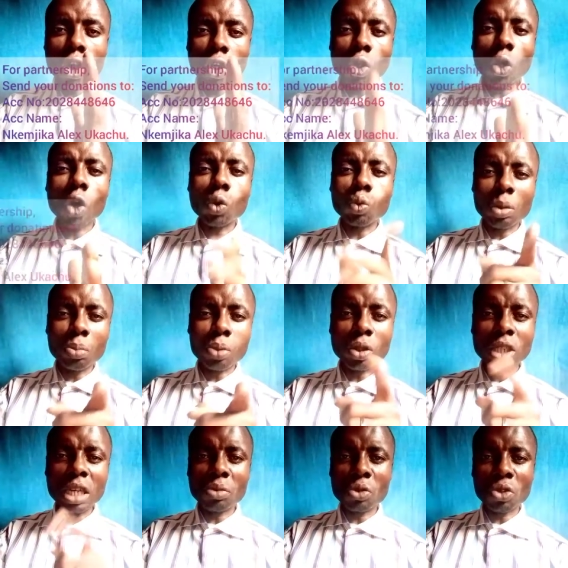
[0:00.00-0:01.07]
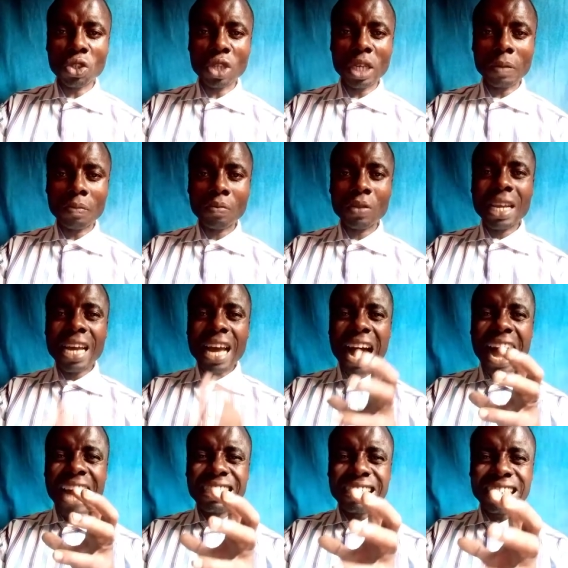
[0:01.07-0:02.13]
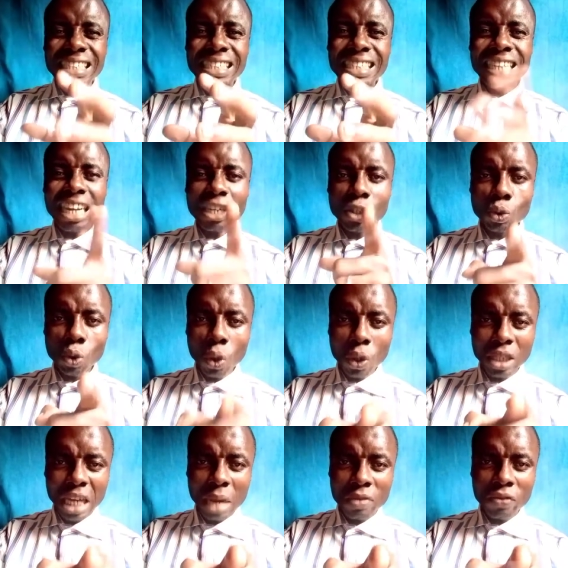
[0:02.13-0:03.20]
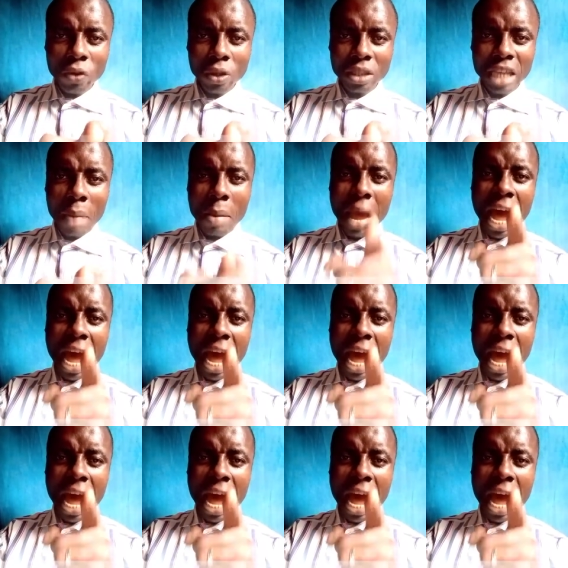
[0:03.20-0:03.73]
God will put them to shame. I decree that you will not die before your time.